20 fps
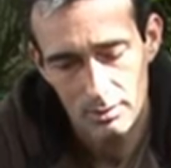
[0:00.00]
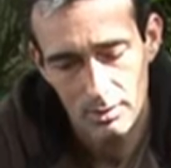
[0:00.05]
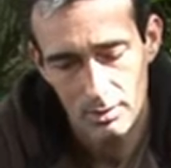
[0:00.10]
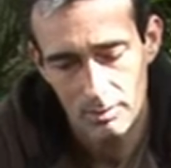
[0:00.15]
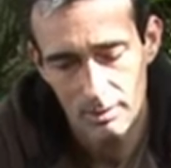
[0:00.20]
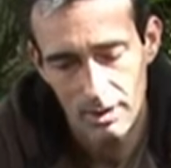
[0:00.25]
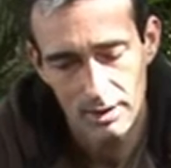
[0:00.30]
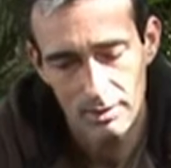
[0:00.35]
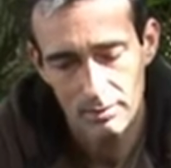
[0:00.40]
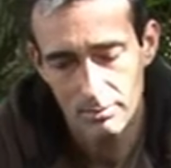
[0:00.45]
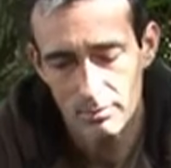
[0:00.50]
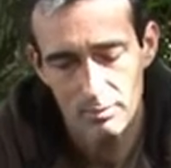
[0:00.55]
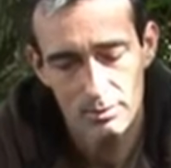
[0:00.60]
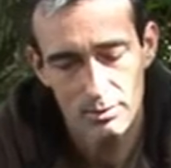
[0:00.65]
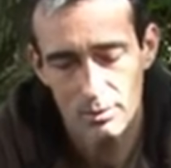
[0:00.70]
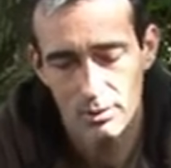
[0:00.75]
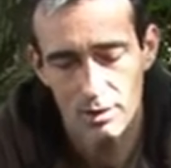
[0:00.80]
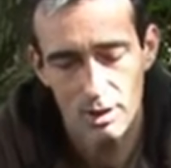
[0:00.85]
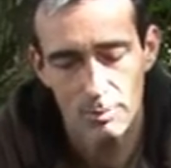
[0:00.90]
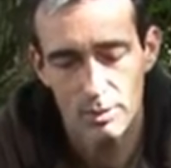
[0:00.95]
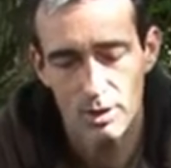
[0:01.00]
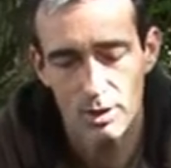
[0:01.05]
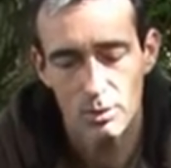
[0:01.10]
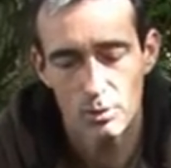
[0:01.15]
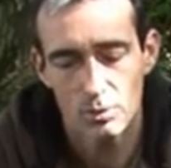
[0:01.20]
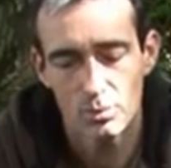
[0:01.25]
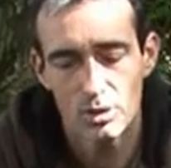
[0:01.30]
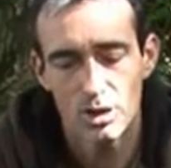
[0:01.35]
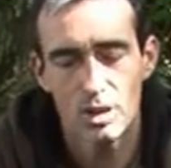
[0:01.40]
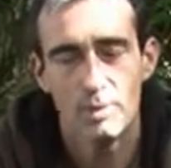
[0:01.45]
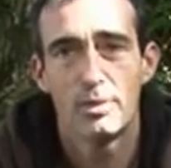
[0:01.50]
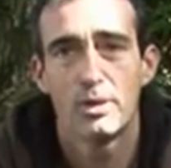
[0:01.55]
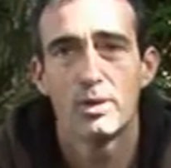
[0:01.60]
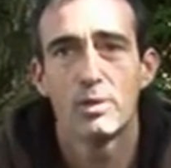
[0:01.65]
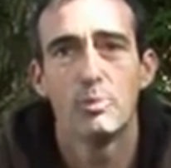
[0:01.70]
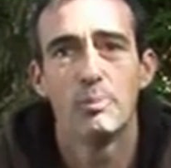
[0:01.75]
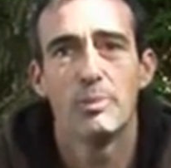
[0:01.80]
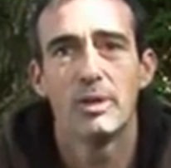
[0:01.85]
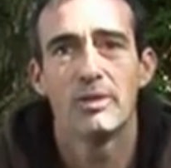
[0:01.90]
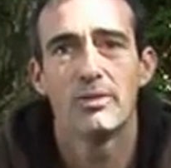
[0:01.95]
I mean,
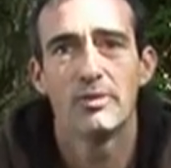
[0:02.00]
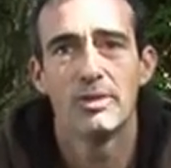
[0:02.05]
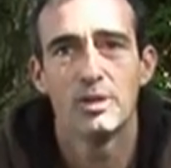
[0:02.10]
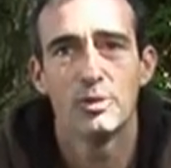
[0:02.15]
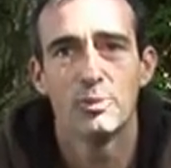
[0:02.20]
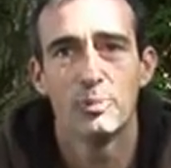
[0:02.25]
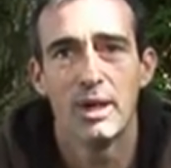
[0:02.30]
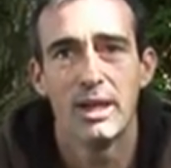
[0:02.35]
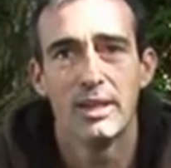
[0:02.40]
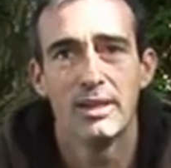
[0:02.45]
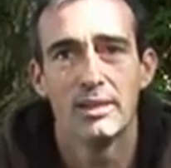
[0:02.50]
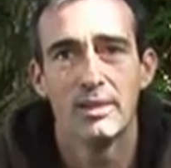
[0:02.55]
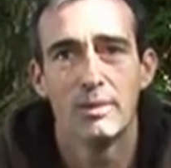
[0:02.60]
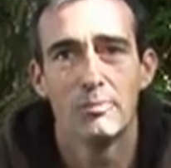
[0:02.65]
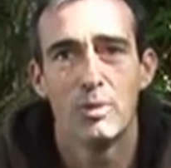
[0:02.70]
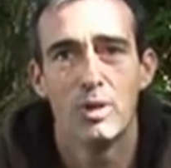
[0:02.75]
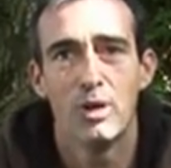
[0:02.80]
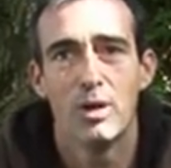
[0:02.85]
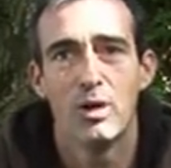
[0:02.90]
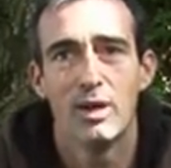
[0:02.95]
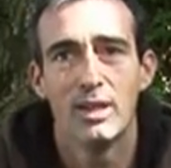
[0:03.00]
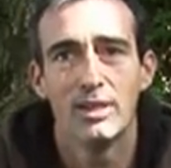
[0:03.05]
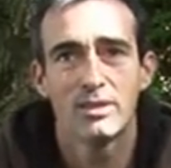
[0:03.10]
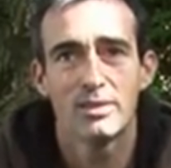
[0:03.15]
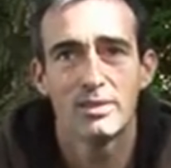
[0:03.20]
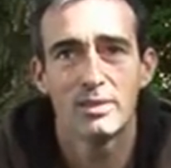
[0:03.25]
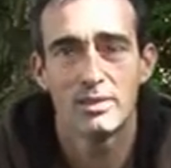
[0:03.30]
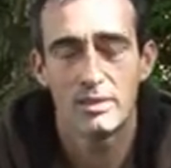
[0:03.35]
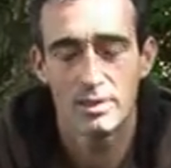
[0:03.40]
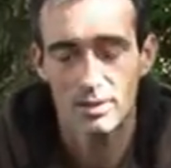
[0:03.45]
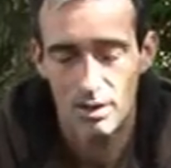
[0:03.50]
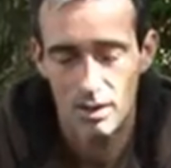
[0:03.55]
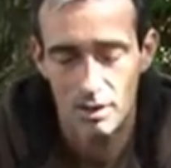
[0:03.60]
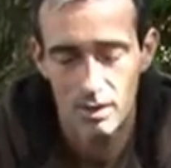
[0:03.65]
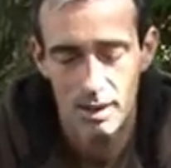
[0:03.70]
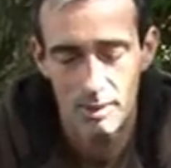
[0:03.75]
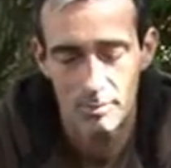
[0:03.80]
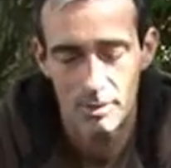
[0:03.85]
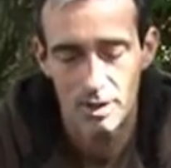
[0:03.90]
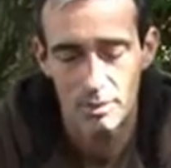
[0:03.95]
typical big fish bait in my eyes. You
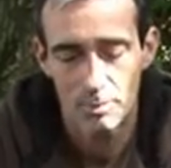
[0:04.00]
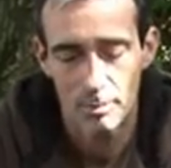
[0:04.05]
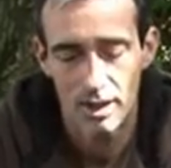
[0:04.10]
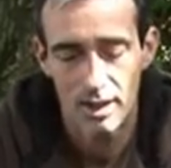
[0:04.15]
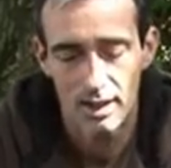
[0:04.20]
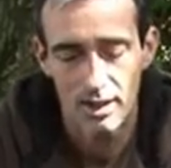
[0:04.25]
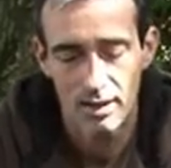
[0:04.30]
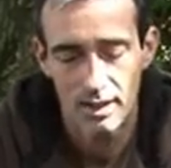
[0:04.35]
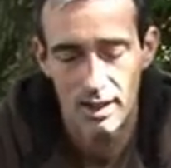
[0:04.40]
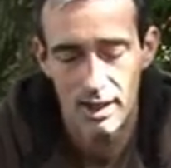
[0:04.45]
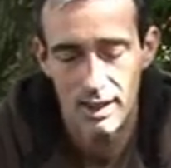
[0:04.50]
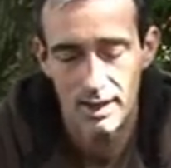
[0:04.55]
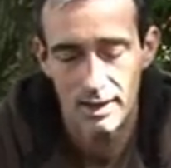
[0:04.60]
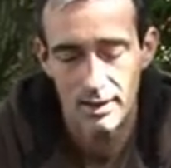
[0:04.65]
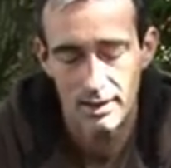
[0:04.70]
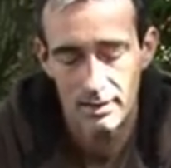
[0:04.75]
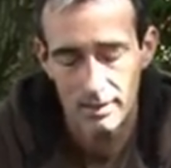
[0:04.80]
can't get much better than that.